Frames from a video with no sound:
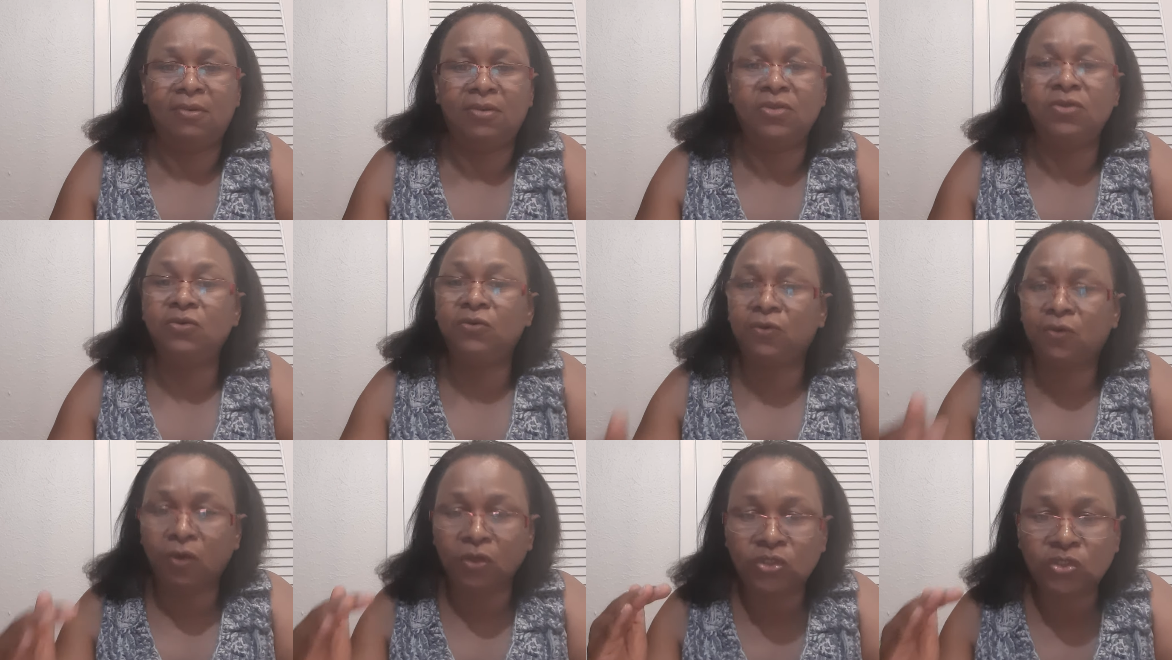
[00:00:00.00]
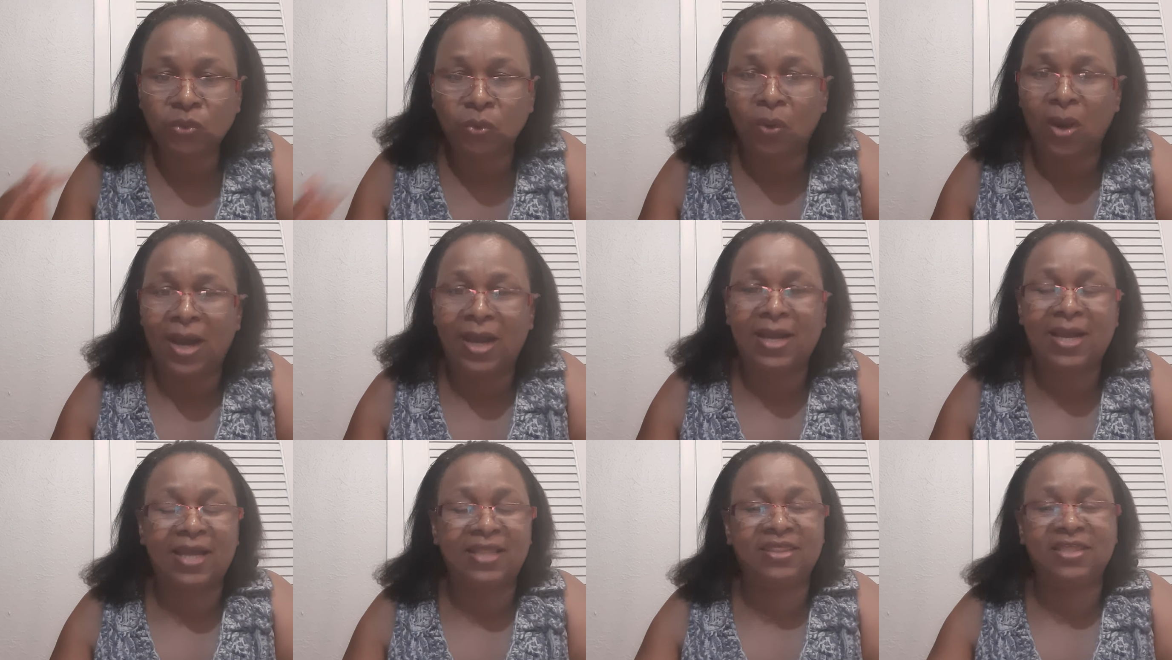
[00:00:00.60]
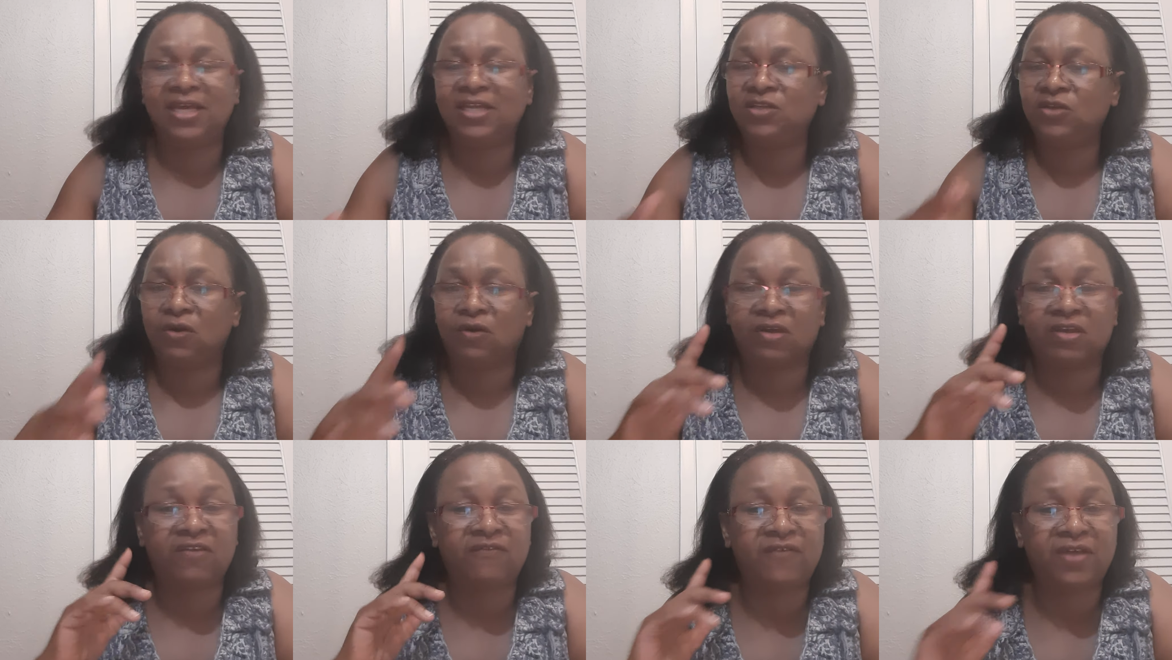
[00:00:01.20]
you go to work and then
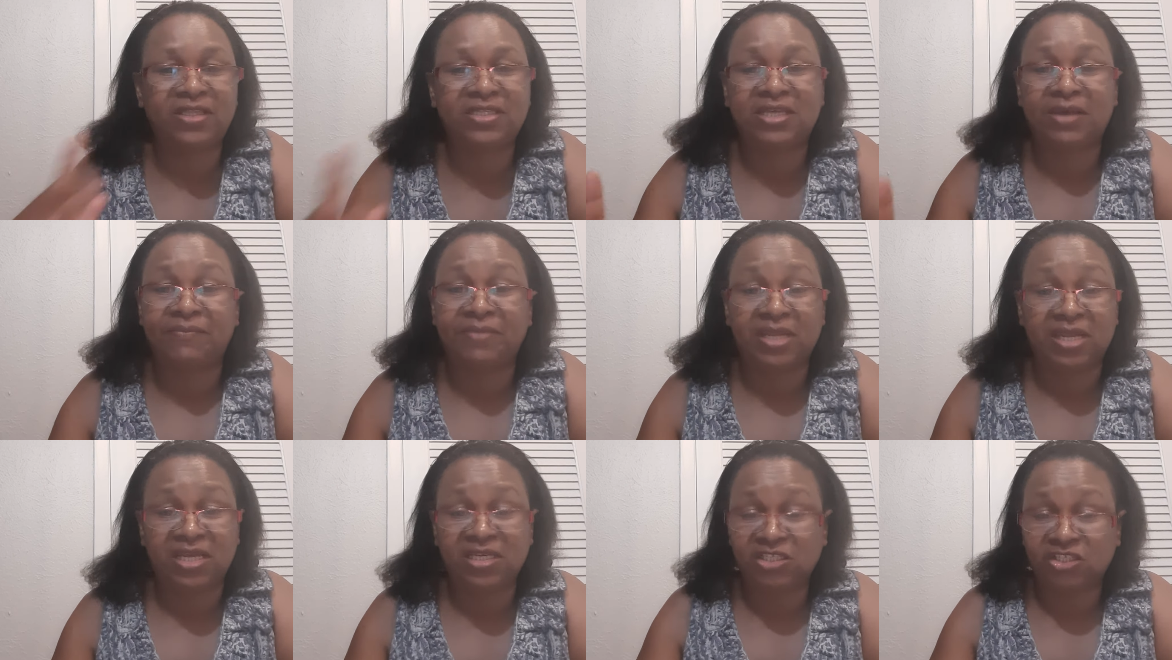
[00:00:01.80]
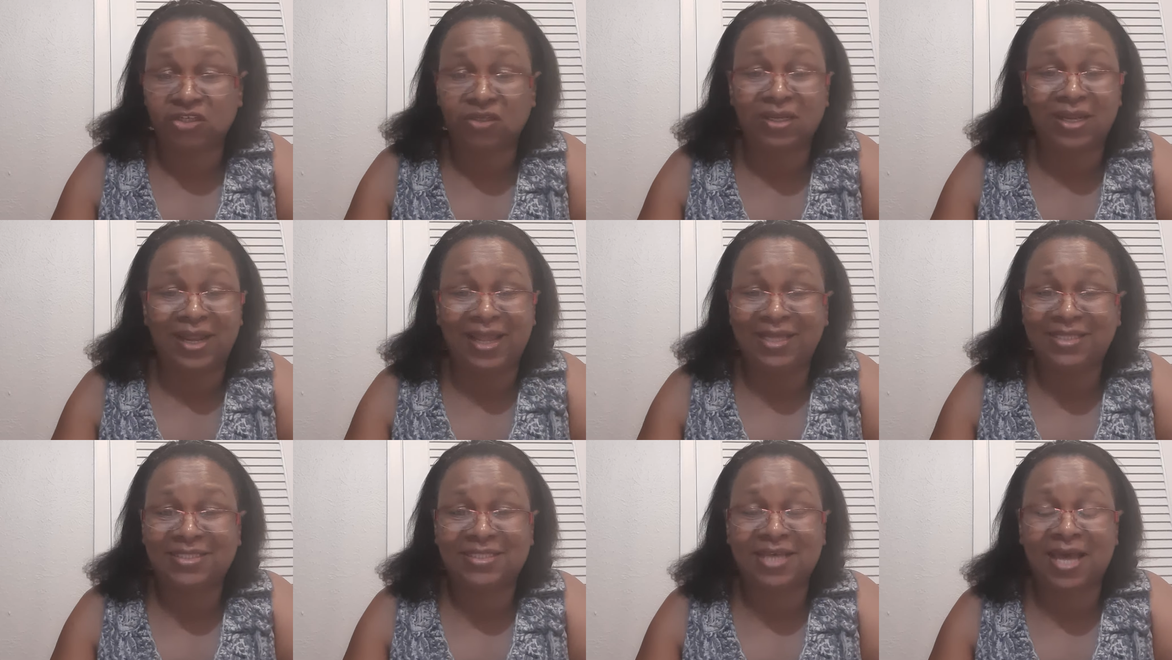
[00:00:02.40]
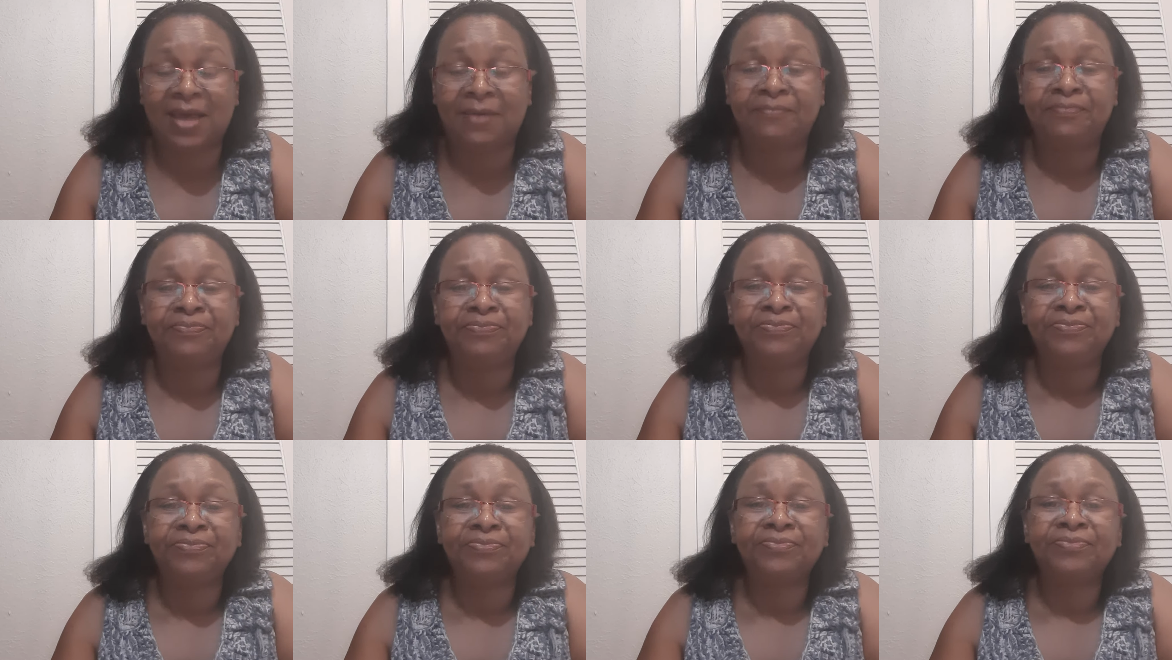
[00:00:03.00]
you're given termination letter,
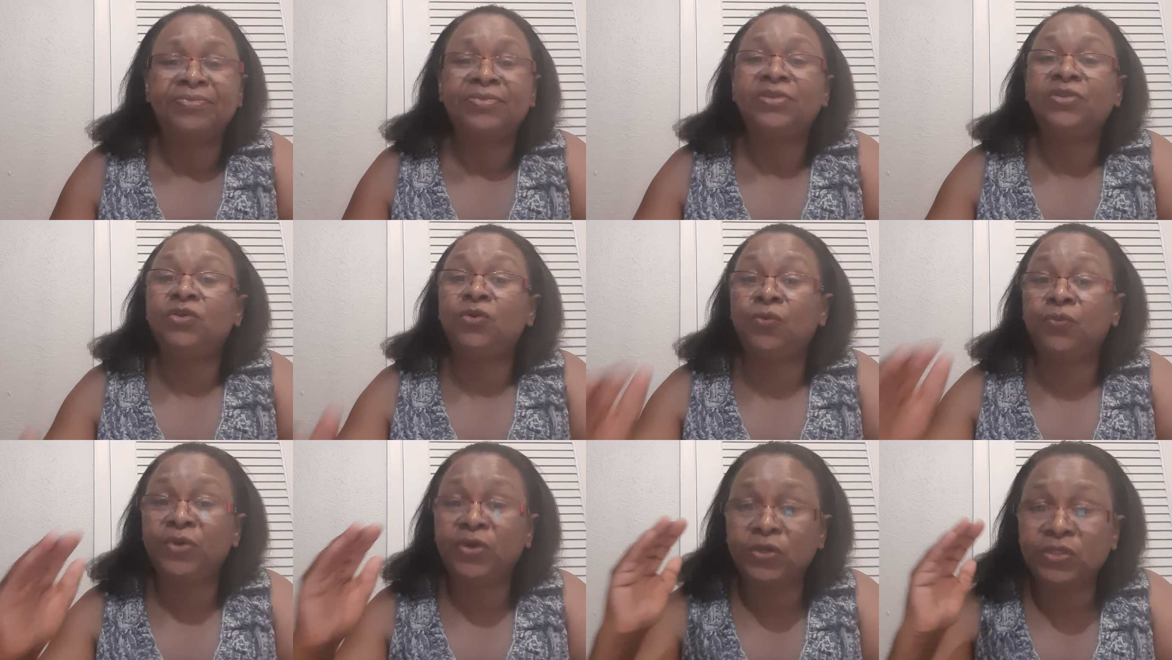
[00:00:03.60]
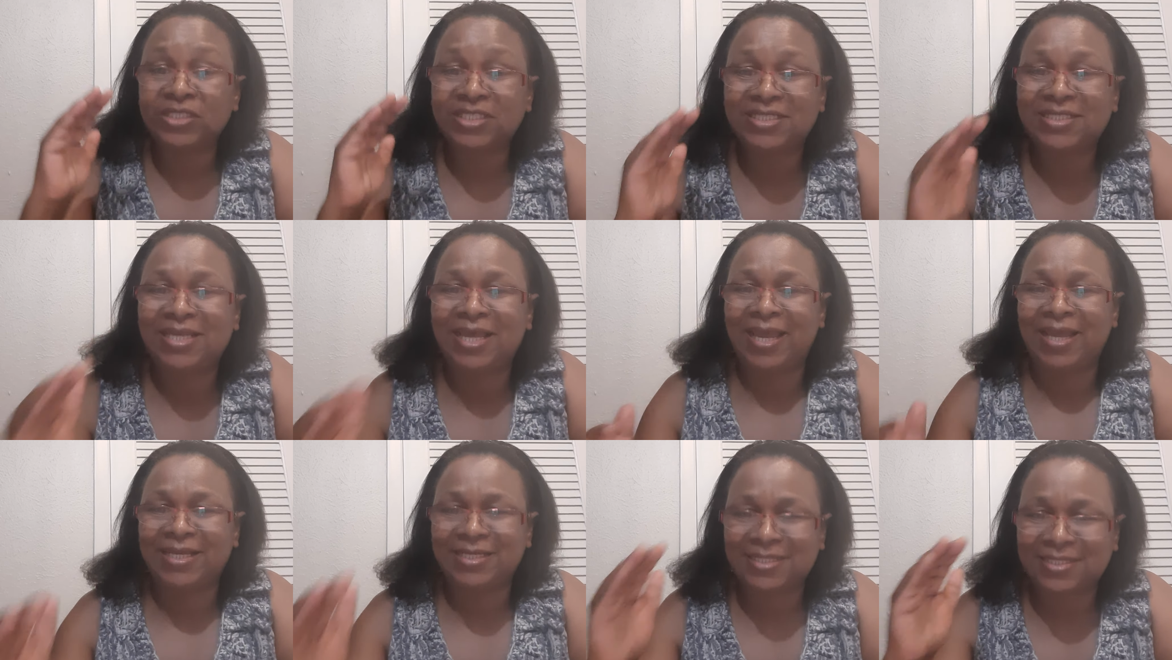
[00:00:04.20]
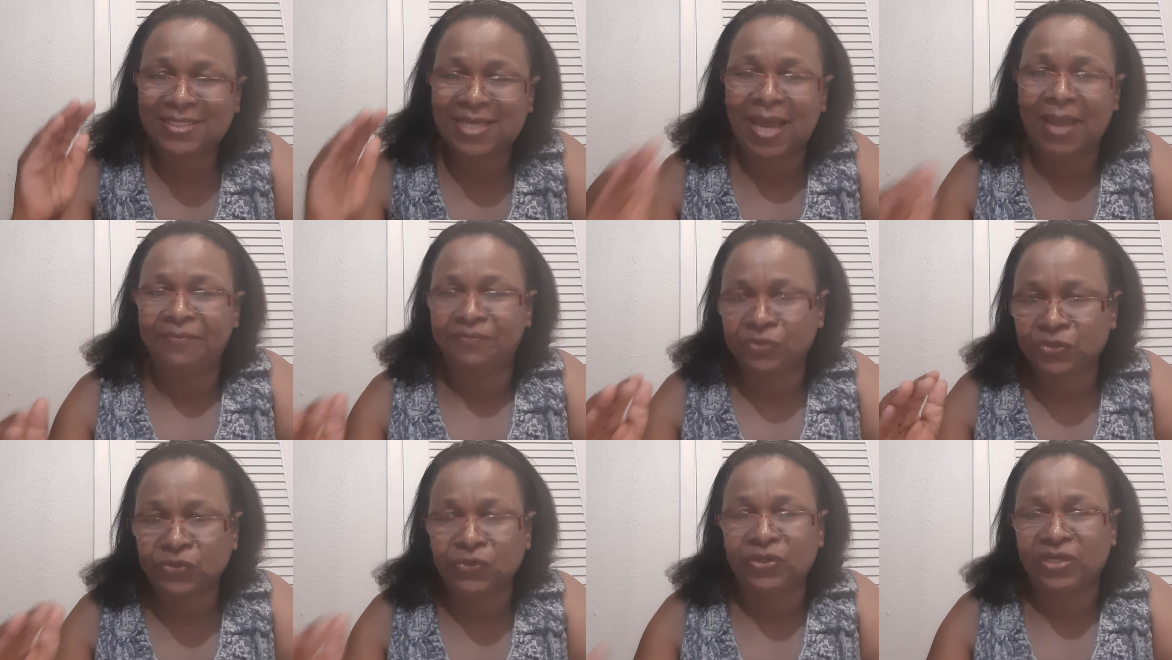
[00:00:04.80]
you will take
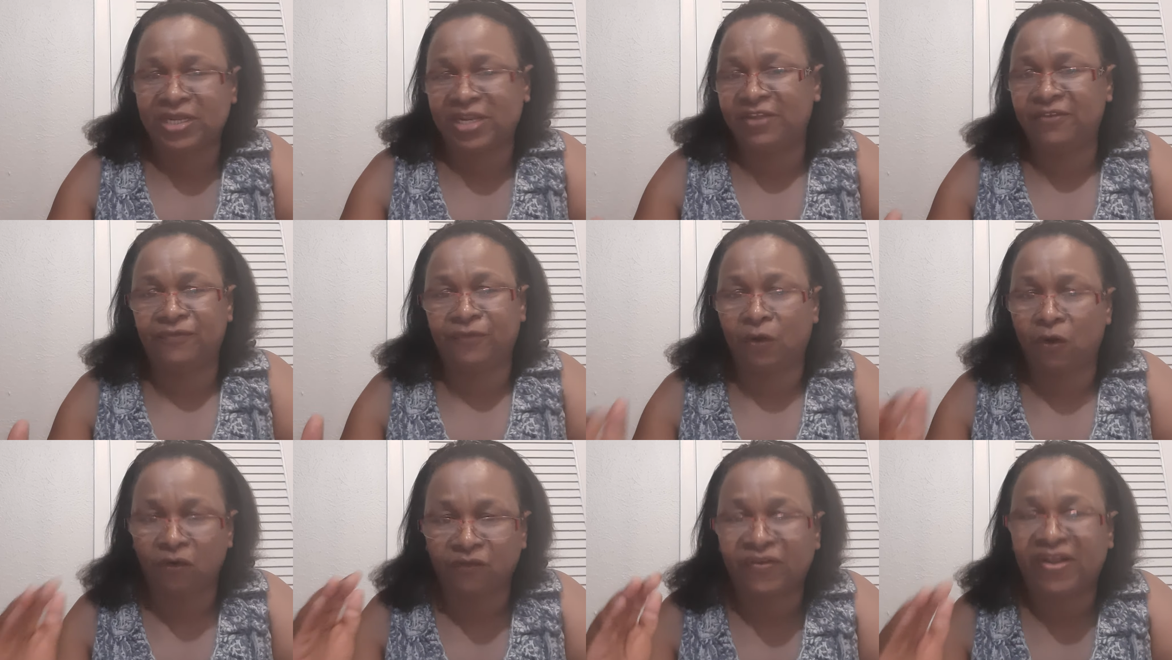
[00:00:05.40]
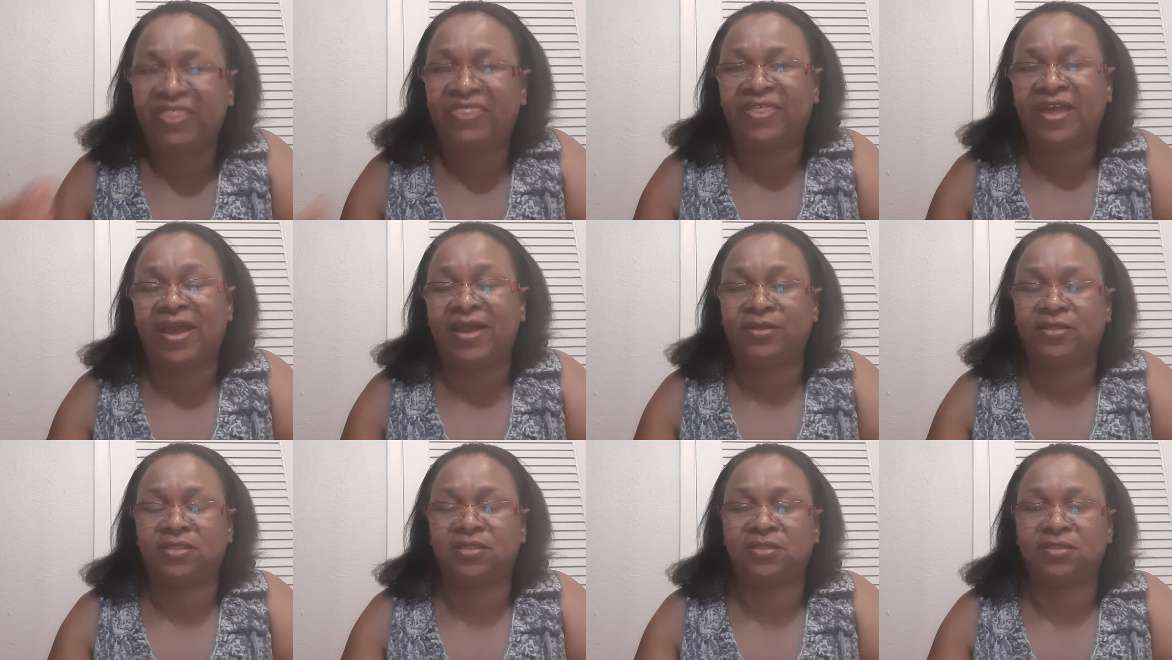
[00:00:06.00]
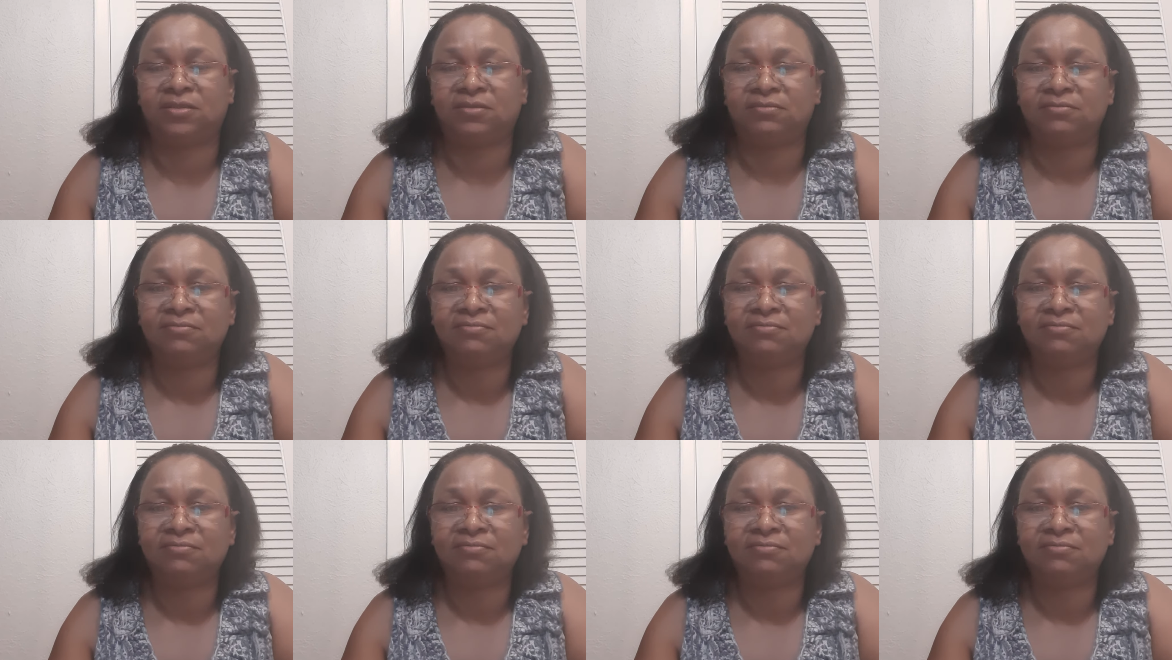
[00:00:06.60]
time to grieve over that.